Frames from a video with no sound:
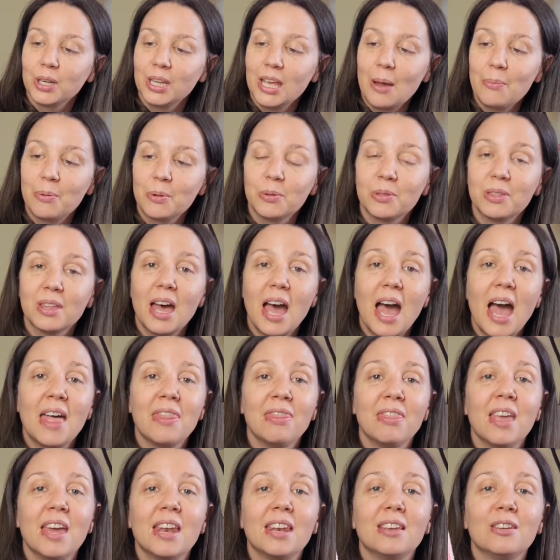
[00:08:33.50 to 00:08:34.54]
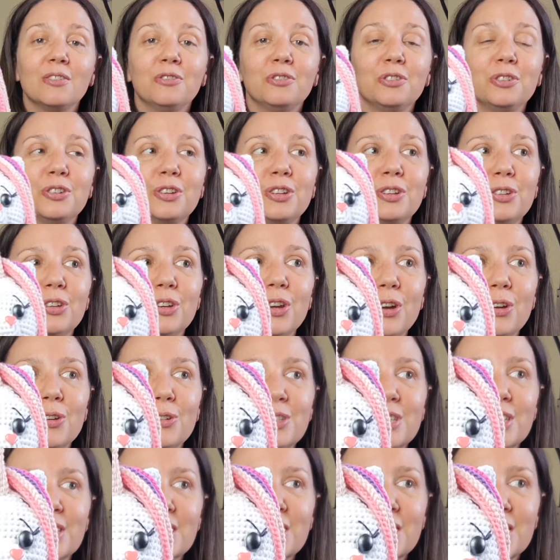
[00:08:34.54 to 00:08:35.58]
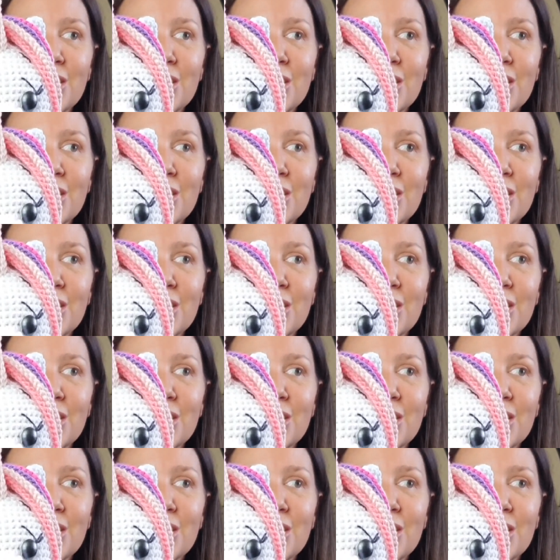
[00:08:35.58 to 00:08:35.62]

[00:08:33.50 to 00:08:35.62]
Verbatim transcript: happy with that. And then if you notice